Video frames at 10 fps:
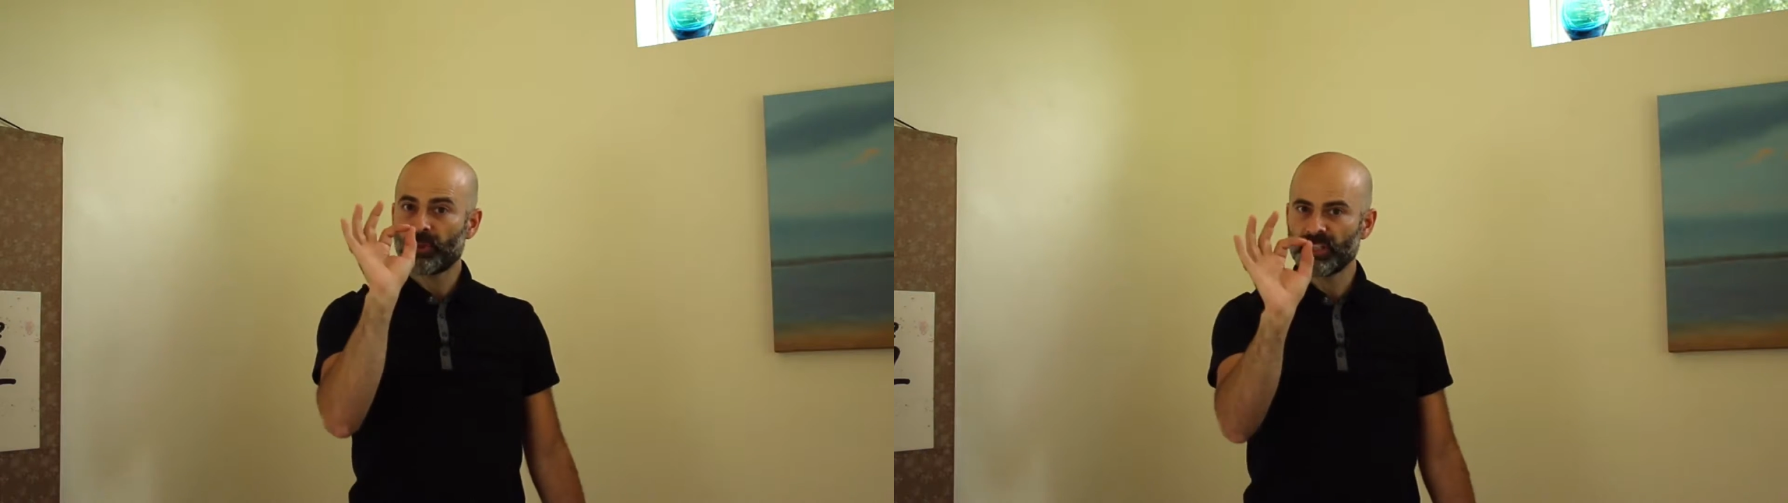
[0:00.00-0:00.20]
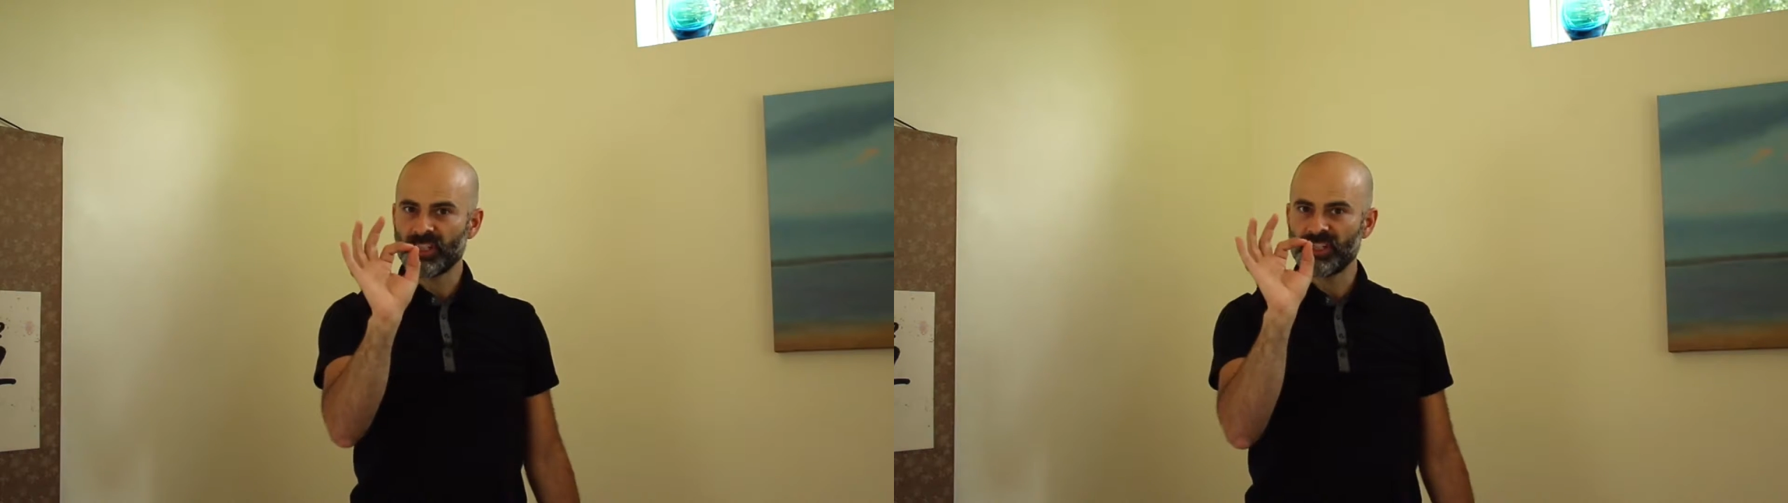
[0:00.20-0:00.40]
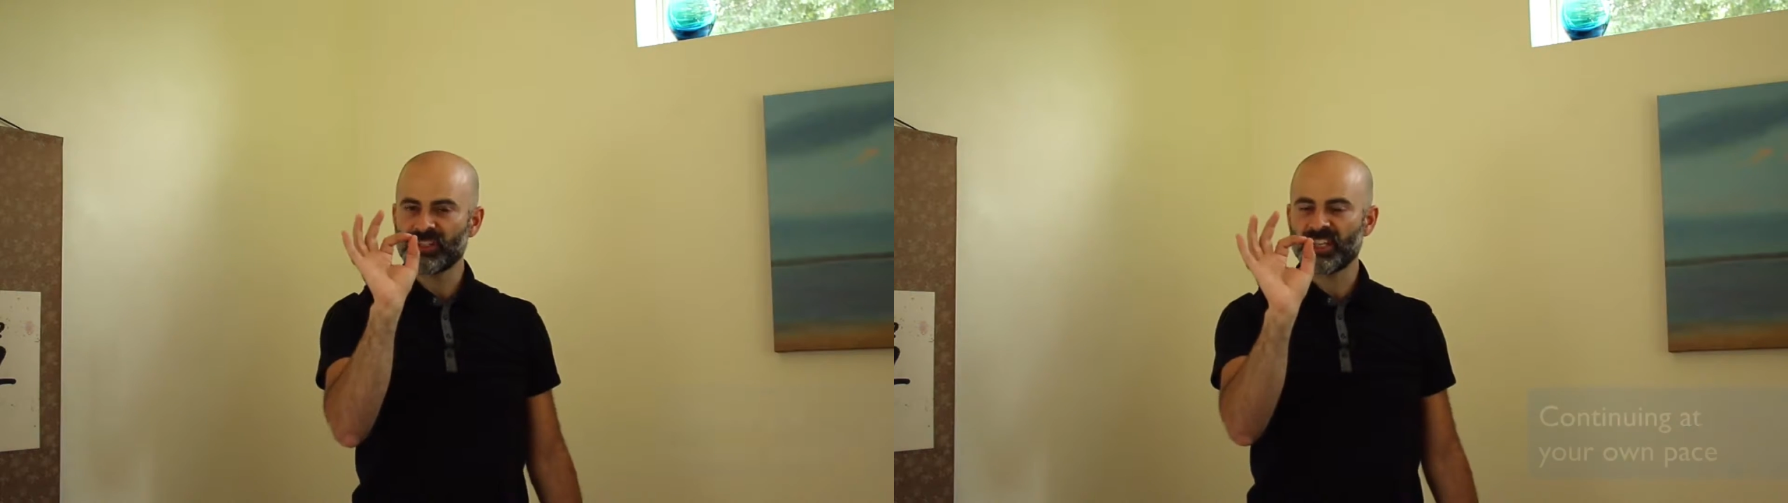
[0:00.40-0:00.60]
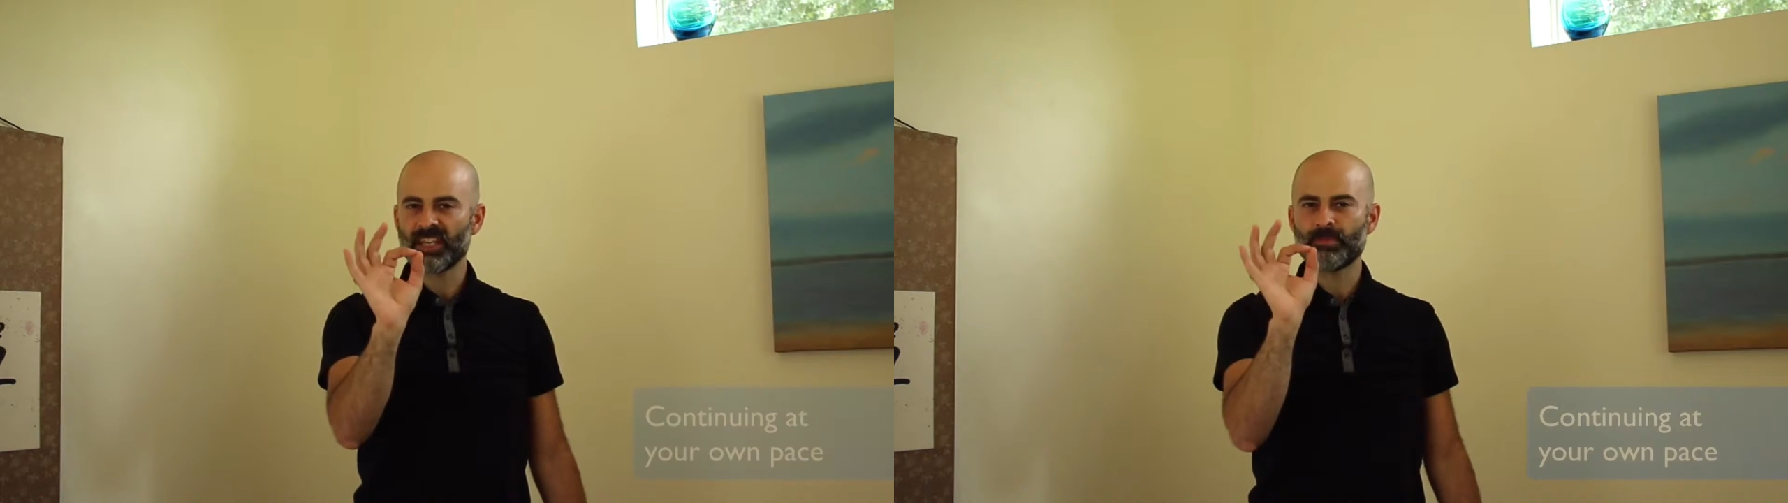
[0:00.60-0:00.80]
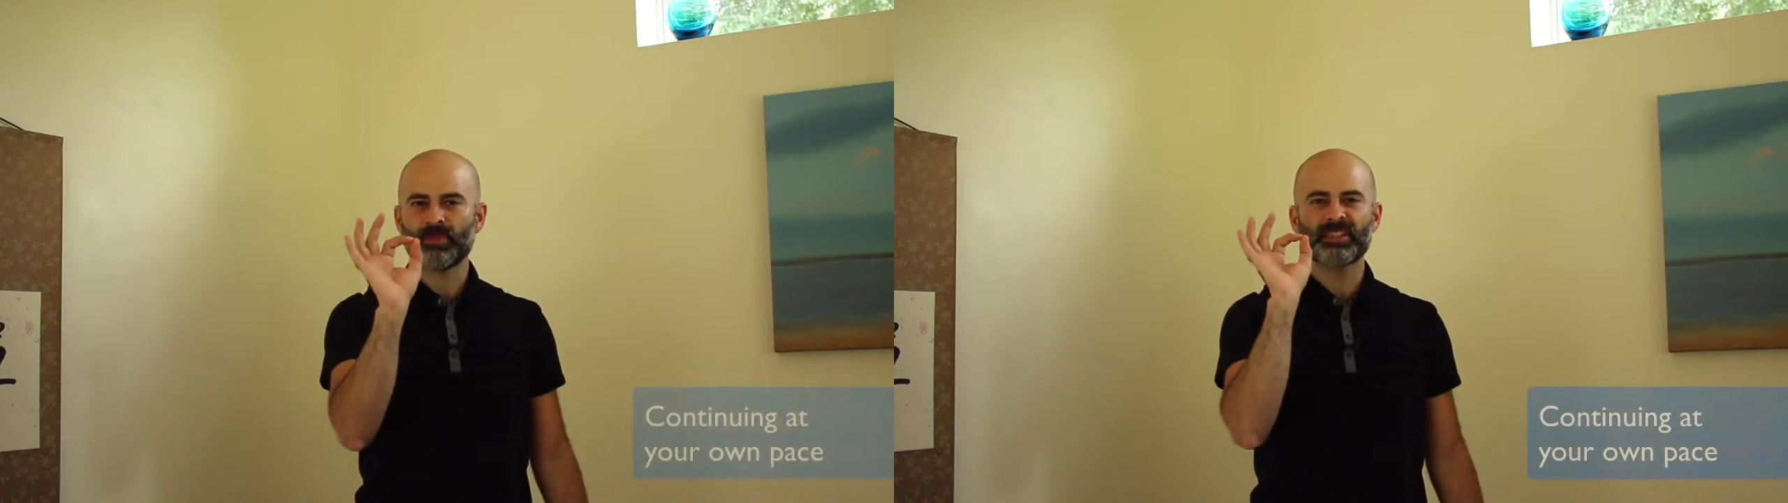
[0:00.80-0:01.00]
Please
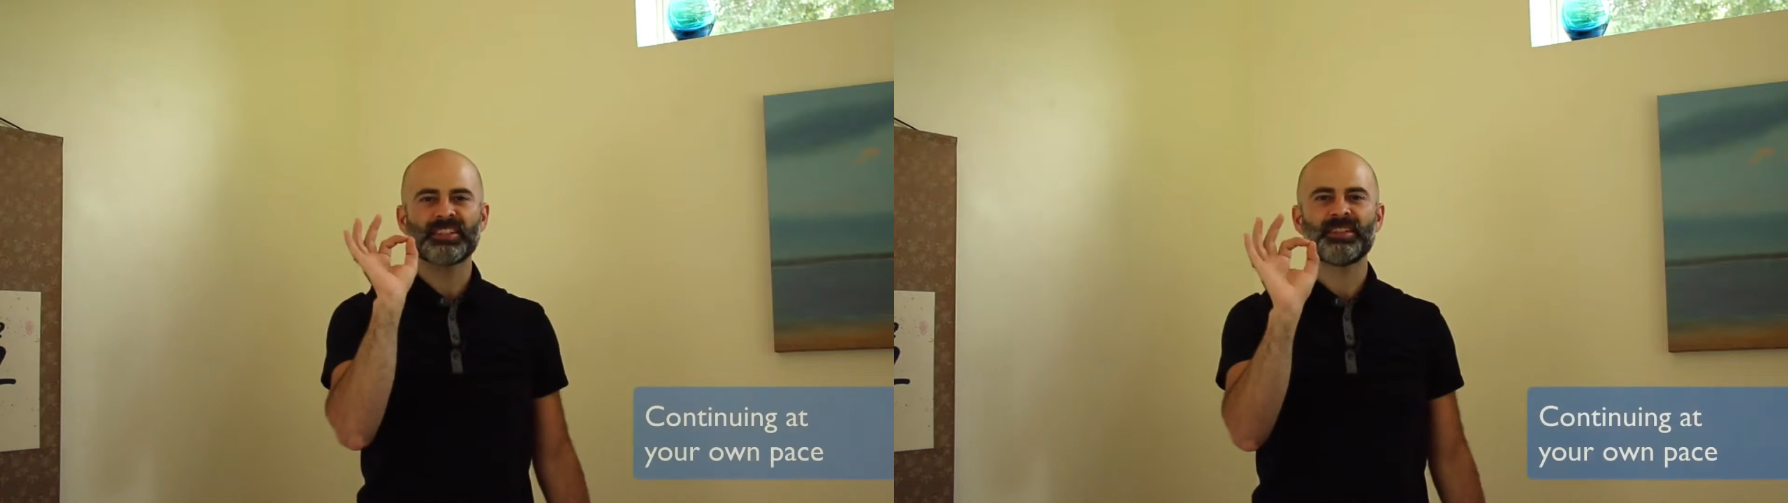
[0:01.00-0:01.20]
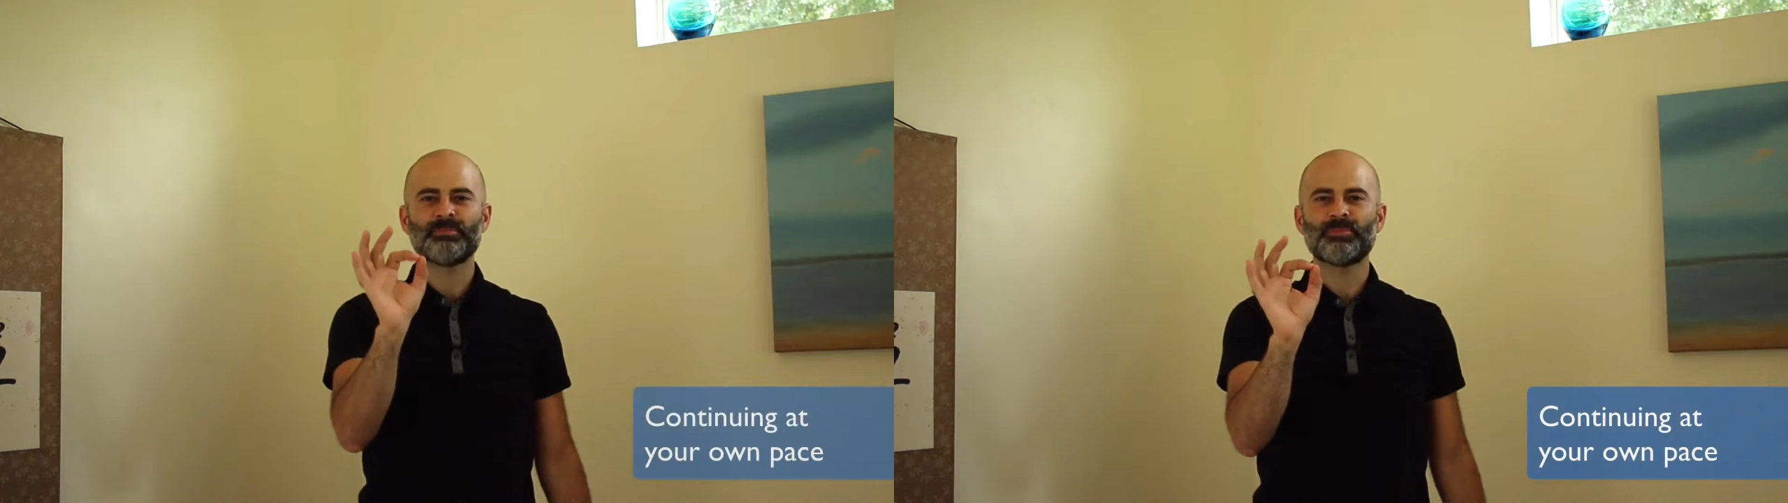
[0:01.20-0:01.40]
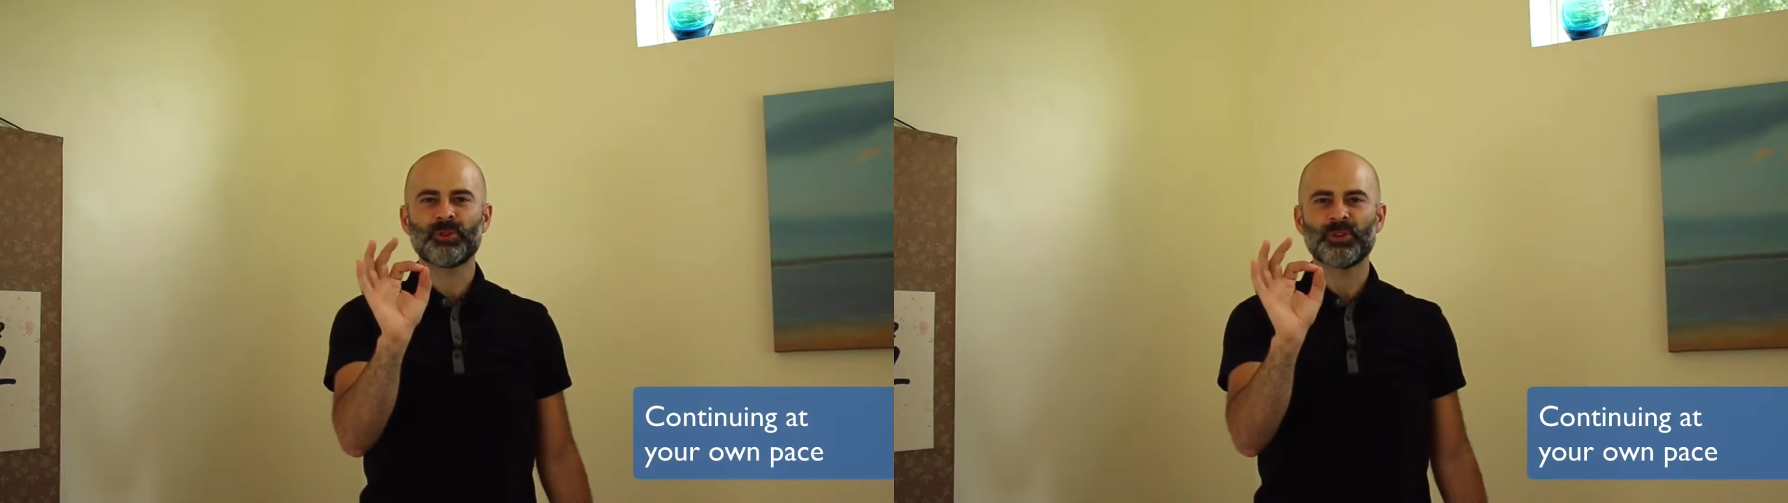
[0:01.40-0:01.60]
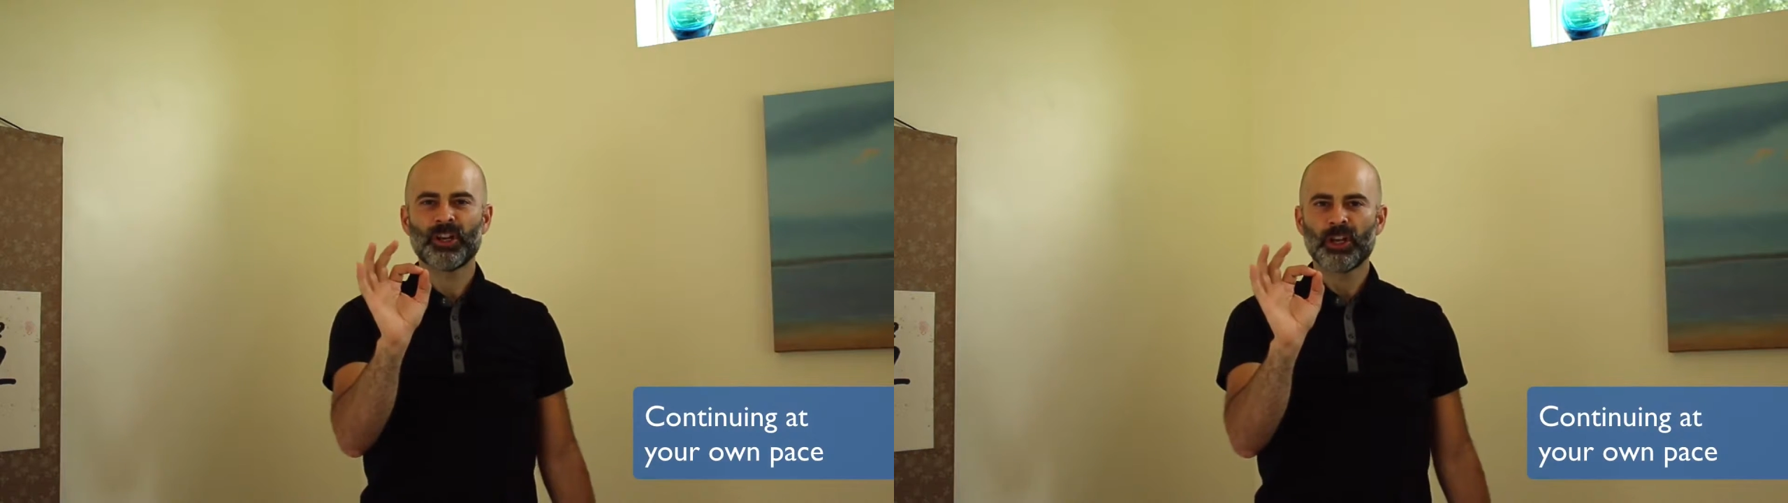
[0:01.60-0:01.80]
keep it simple.